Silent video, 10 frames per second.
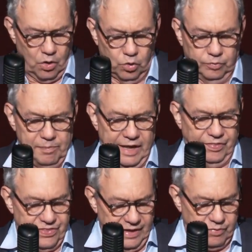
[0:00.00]
old
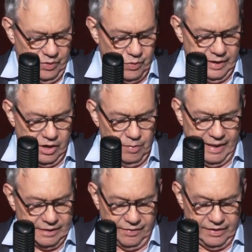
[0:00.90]
men think we want to go
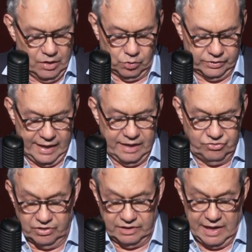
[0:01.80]
back to the old
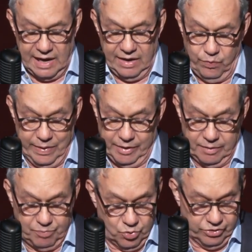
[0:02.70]
age and deny women
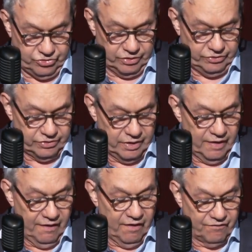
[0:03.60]

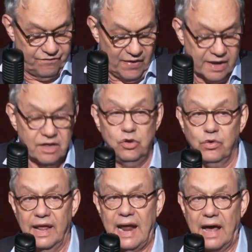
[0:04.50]
abortions? Fuck you,
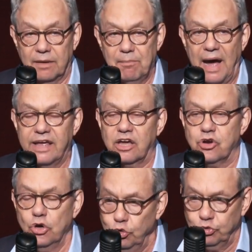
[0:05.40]
get out of my
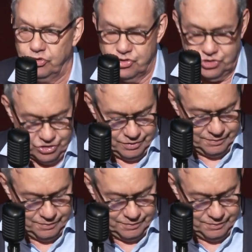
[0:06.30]
cooch.